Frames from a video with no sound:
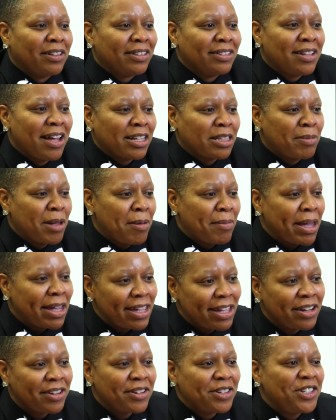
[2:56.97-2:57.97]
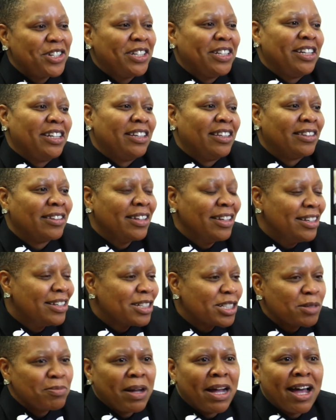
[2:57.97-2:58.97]
talked about my energy and
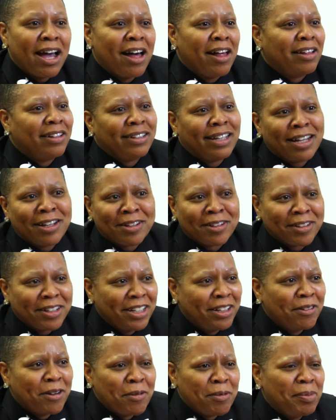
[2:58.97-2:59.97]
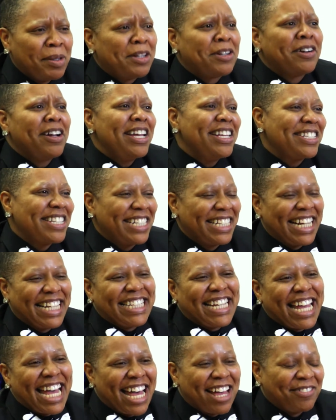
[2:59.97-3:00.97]
smile and how anyone would be crazy not
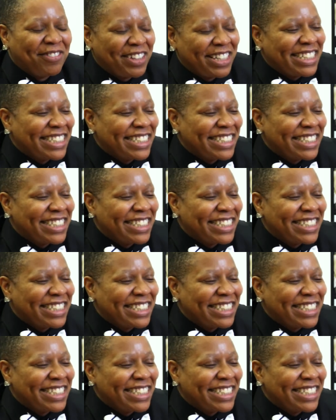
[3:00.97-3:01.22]
to have me.